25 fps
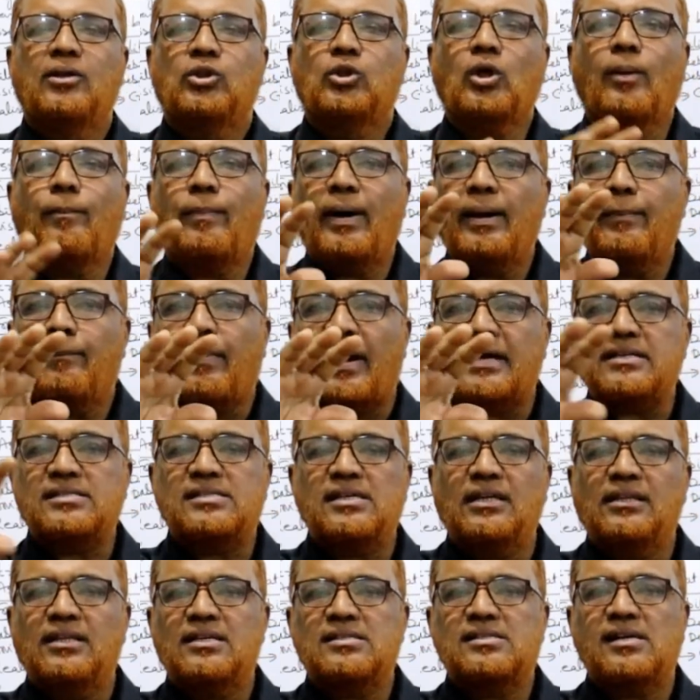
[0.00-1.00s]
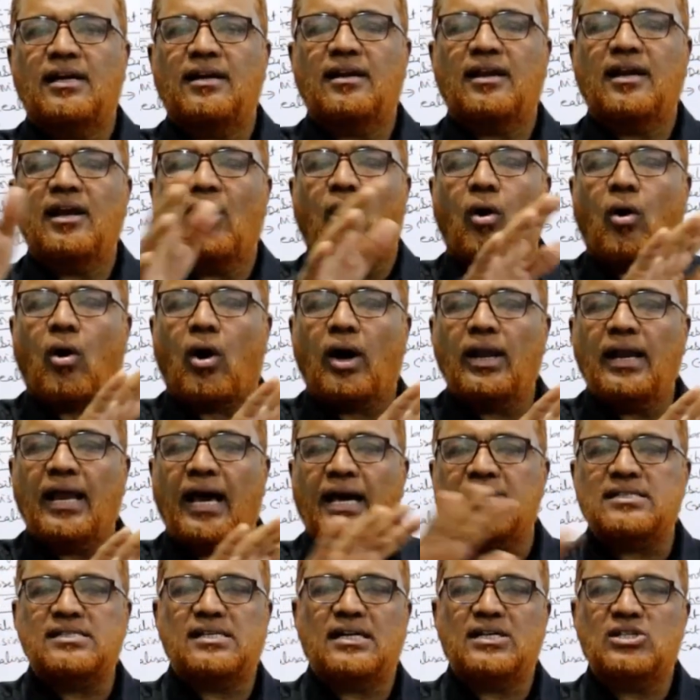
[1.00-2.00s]
So by passing this entry,
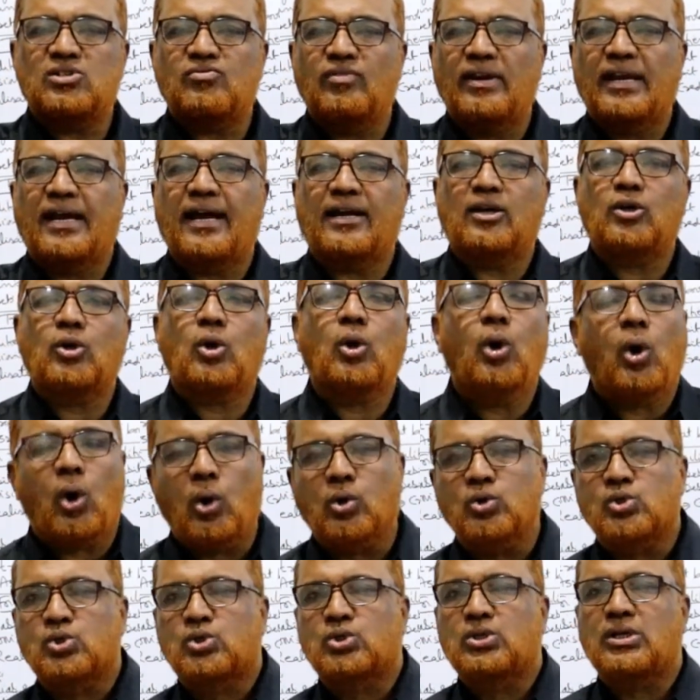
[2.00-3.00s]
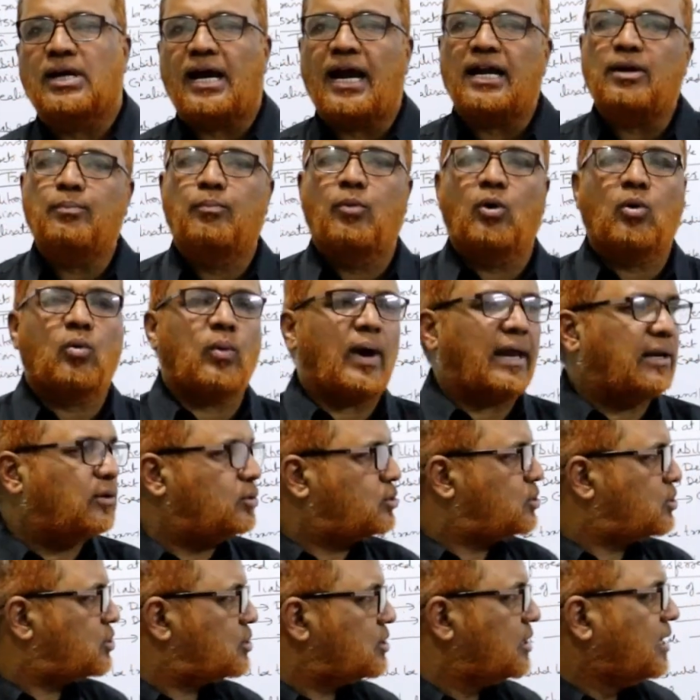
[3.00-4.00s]
all assets will get closed at book
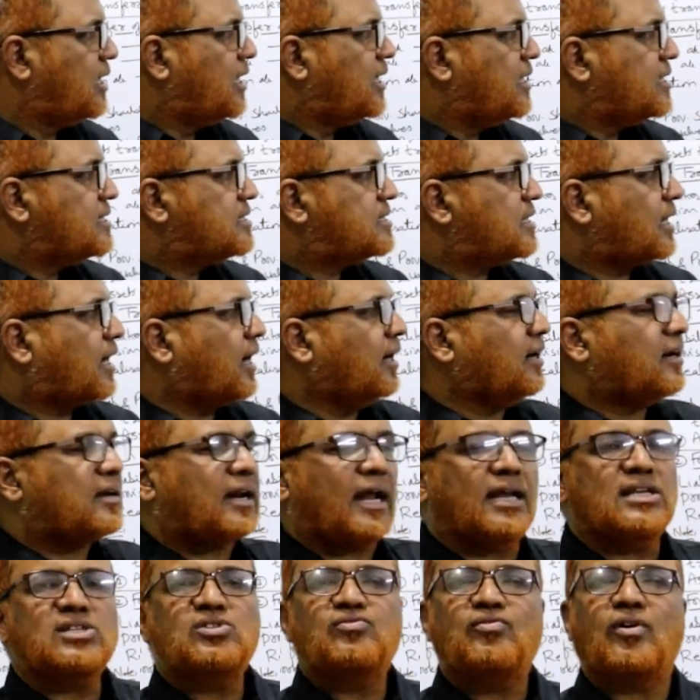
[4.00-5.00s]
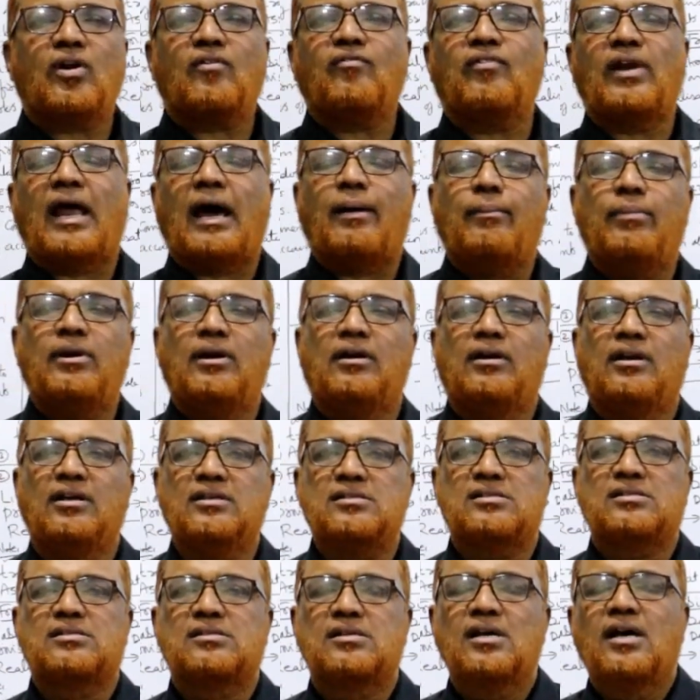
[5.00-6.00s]
values. Second, transfer of
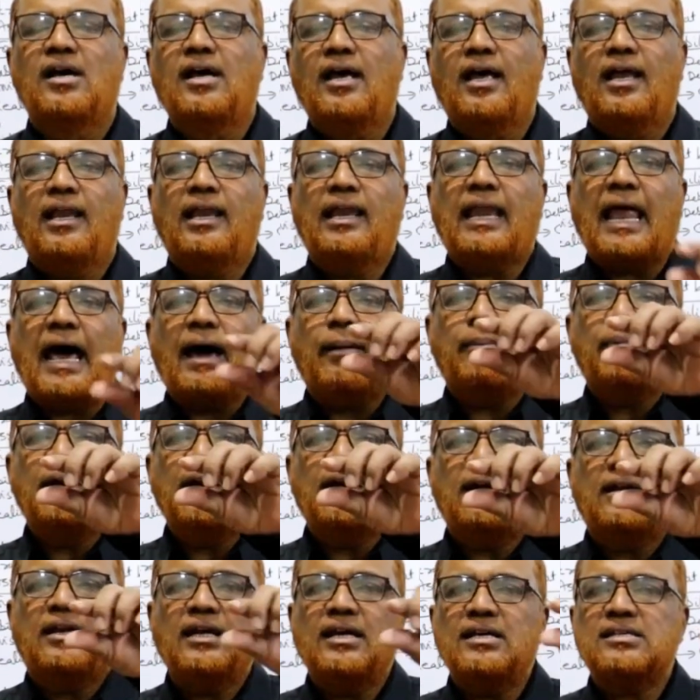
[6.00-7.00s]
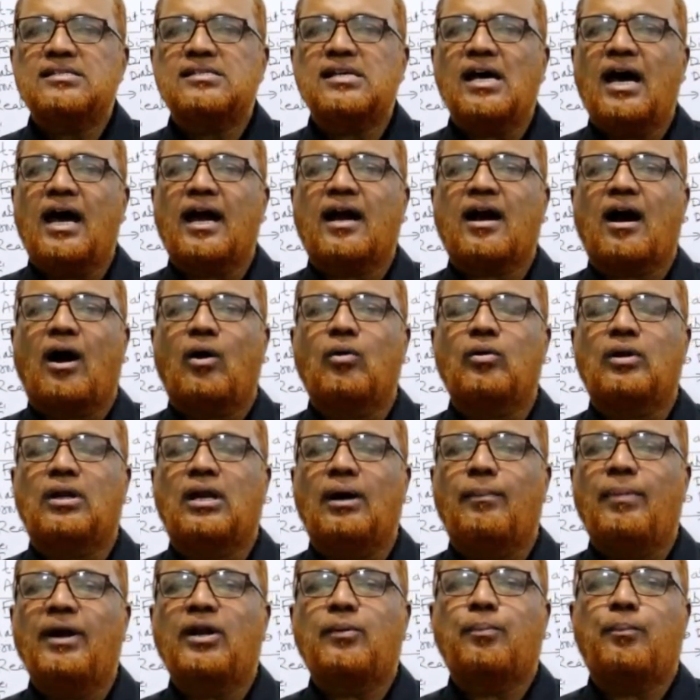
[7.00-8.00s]
liabilities. Liabilities account
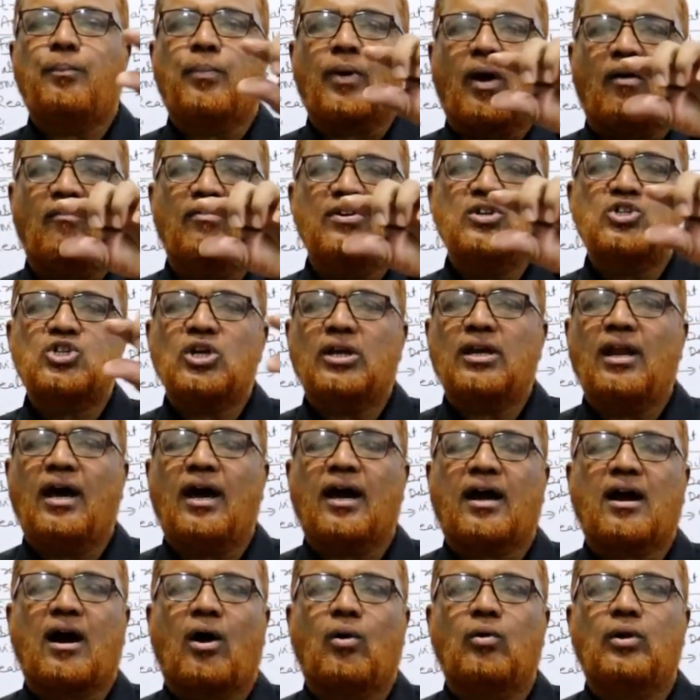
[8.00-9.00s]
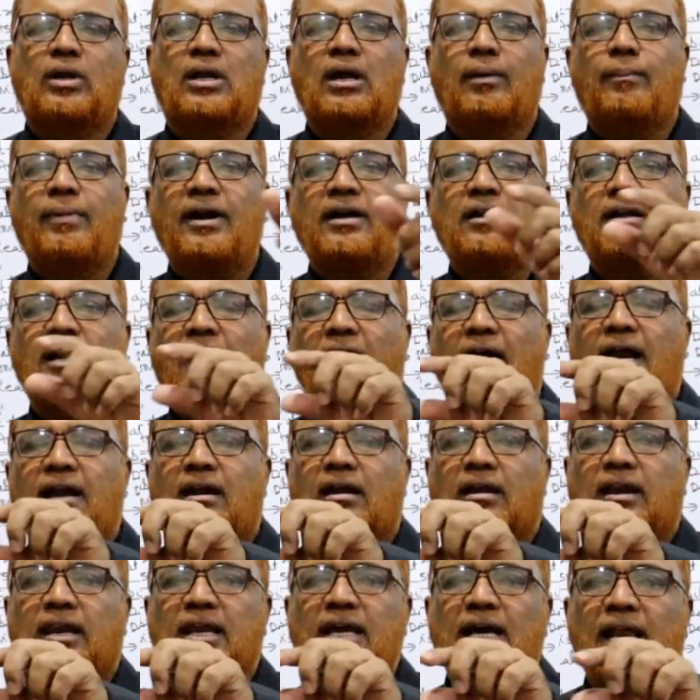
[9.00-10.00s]
debit, provision account debit
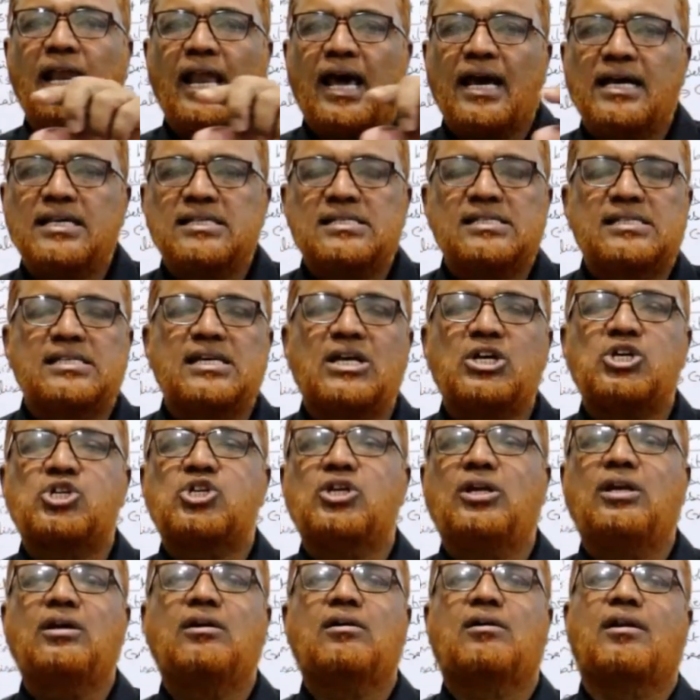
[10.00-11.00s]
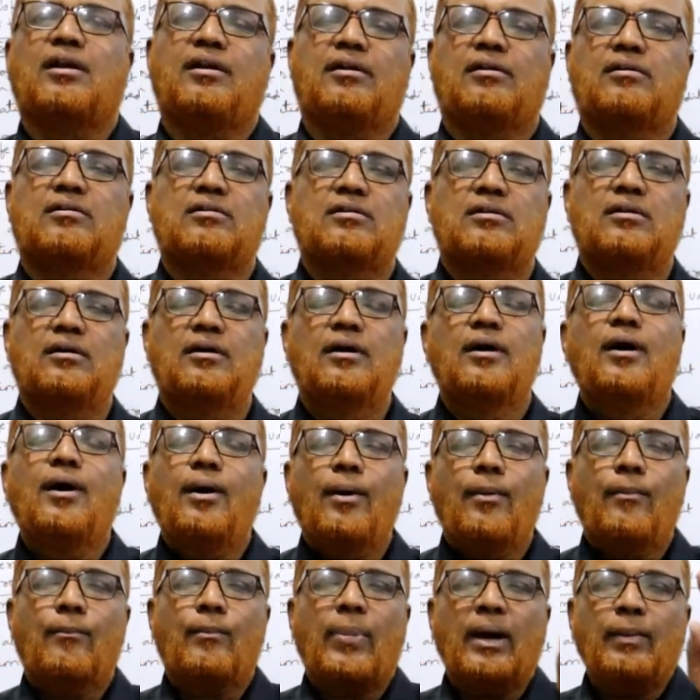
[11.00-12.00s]
and realization credit.
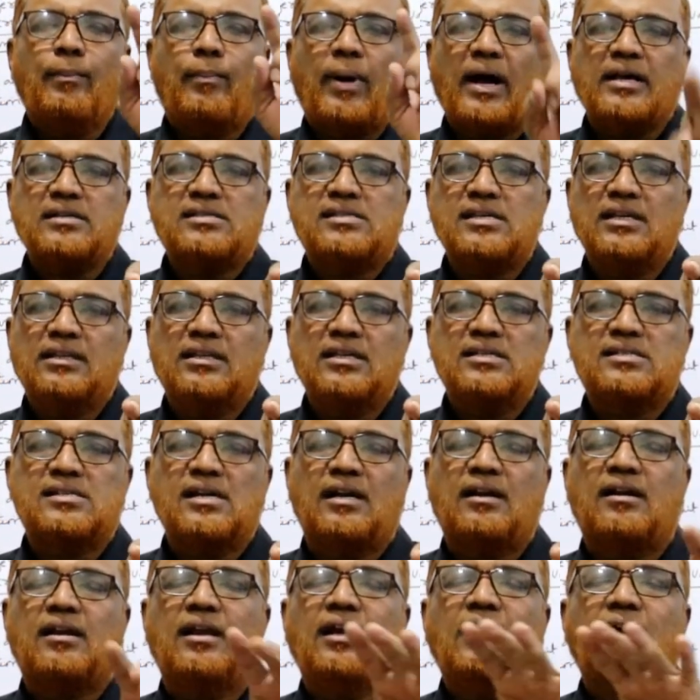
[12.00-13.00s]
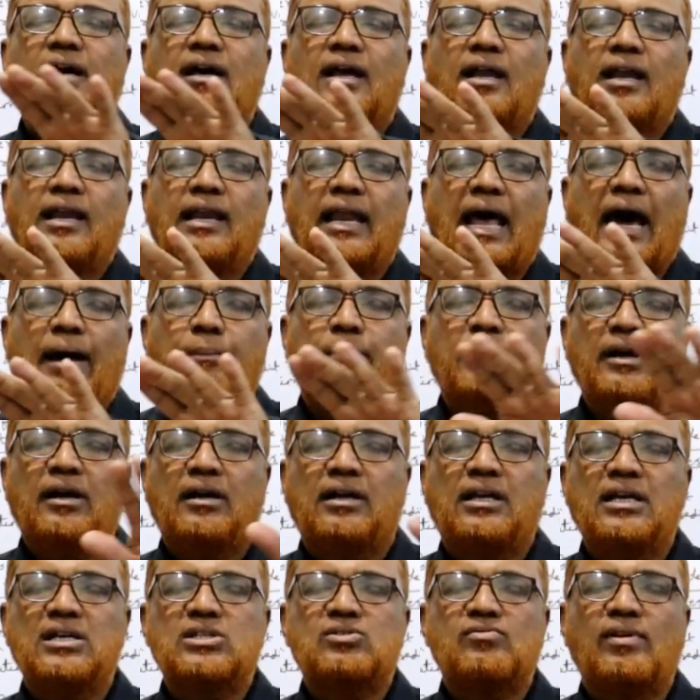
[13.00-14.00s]
By passing this entry,
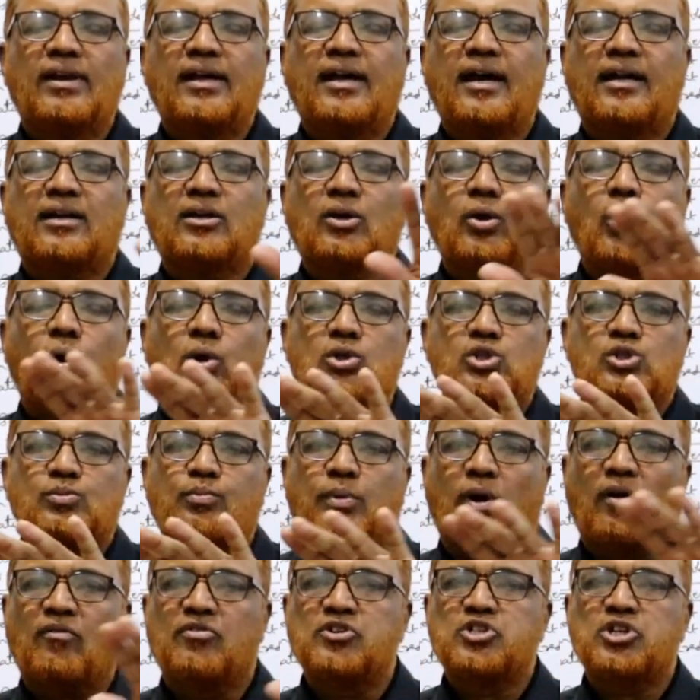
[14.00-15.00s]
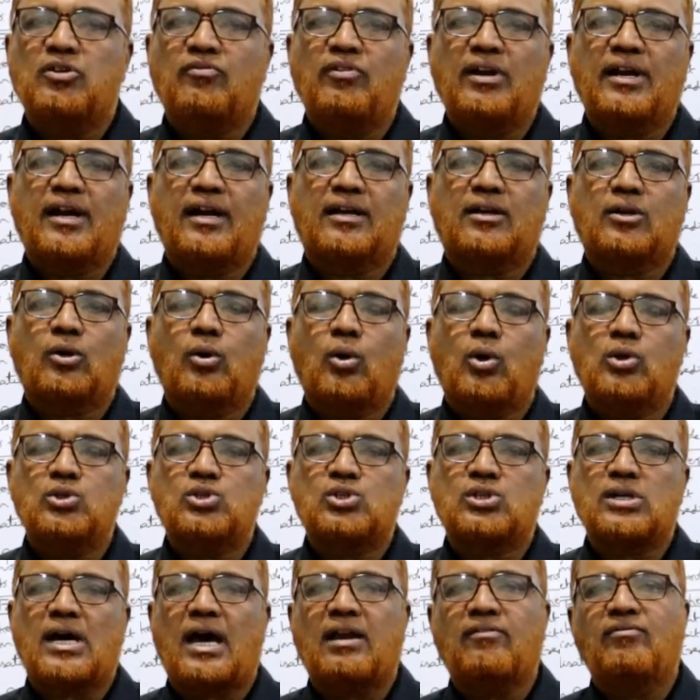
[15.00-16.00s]
liabilities will get closed, provision will get
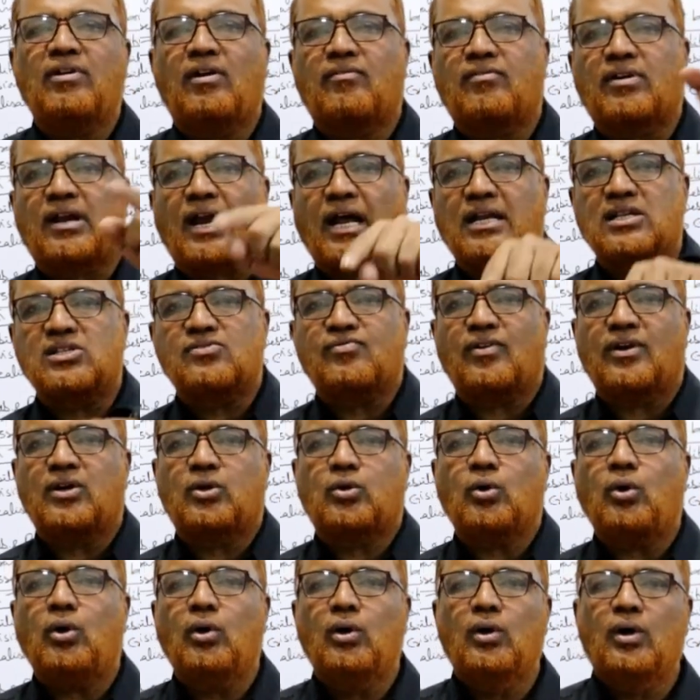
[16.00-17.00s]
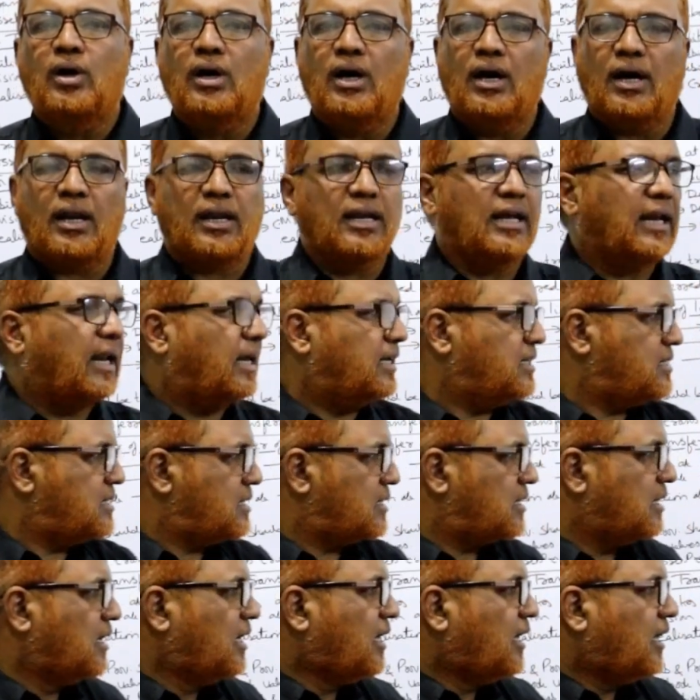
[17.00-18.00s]
closed and we have transferred to
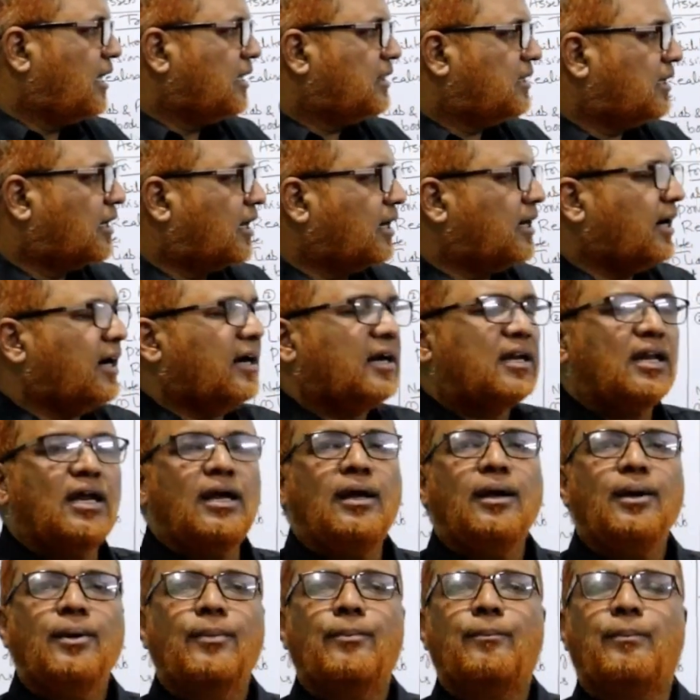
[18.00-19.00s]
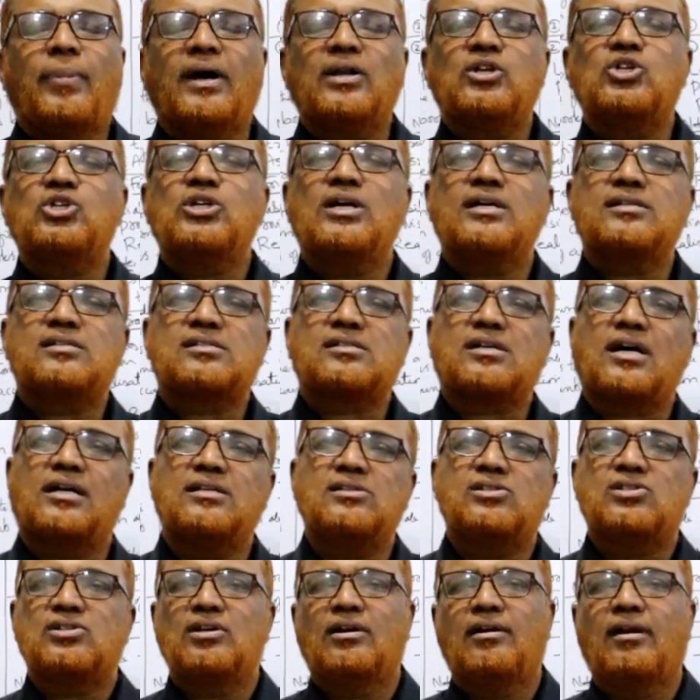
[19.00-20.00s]
realization. Third entry, purchase
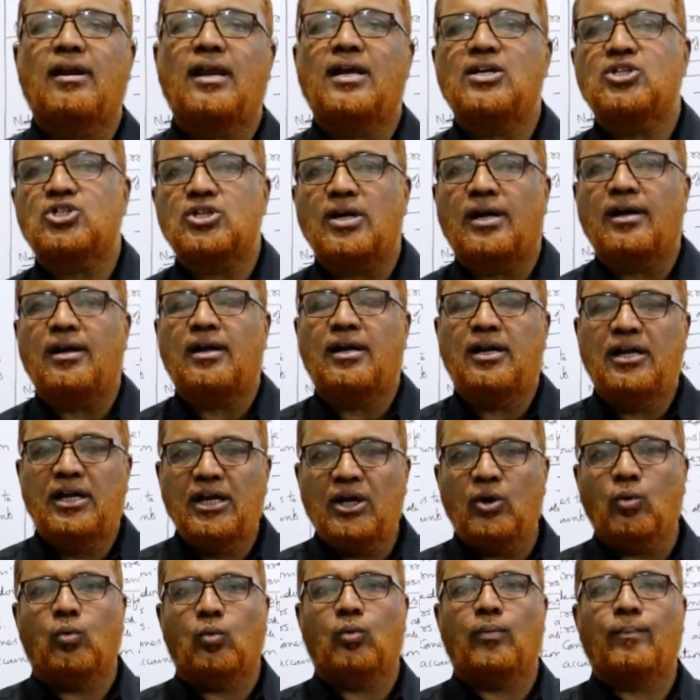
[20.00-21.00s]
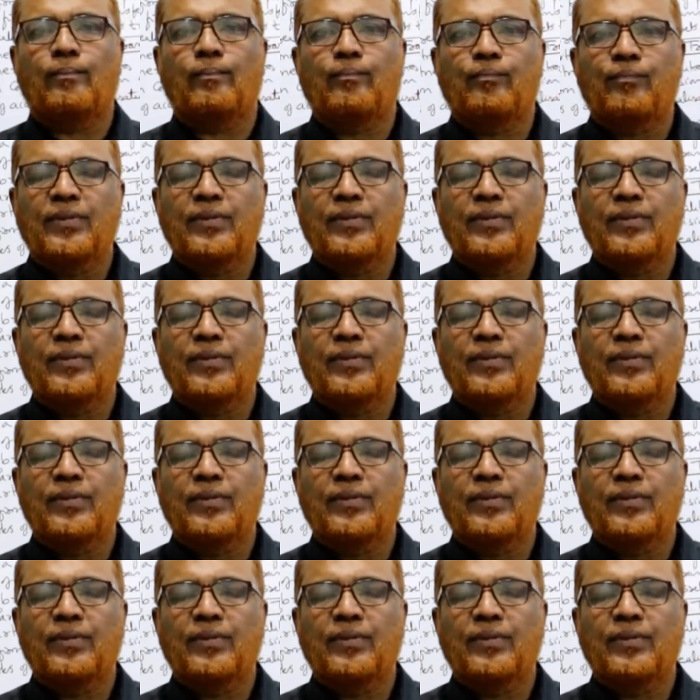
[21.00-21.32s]
consideration due.